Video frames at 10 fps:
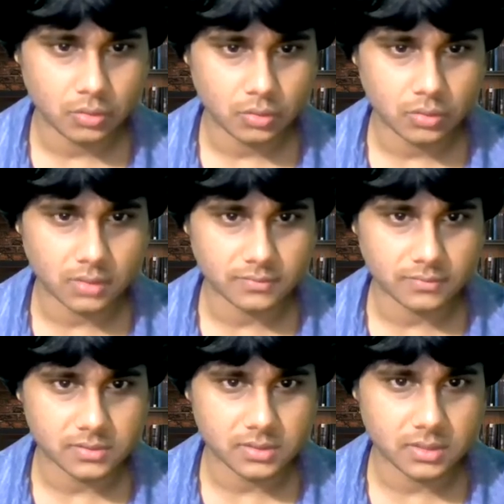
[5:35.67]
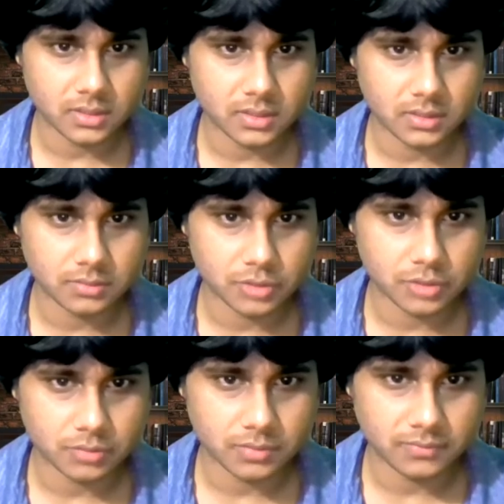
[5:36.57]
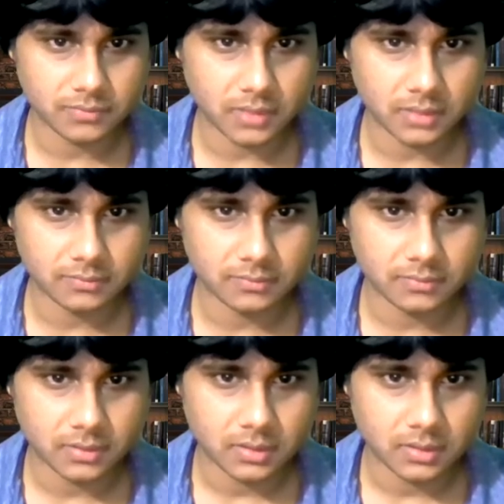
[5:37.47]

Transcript: rook f c8, bishop e5